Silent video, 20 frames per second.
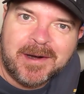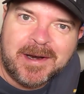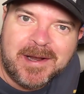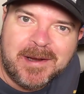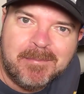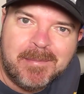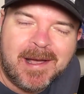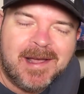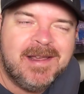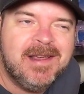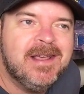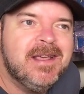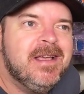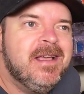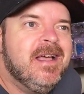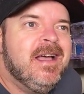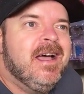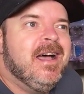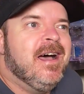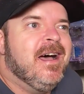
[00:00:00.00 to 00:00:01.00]
on eBay,
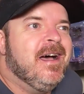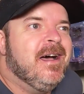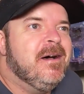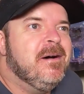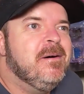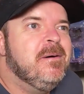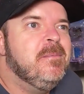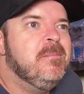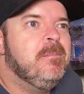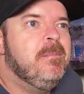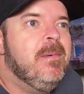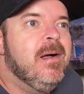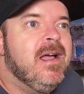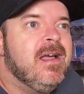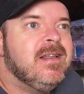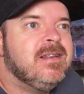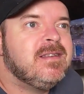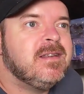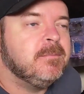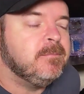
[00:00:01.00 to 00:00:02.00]
uh,
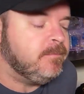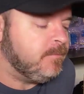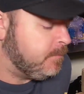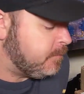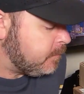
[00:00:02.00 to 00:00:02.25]
but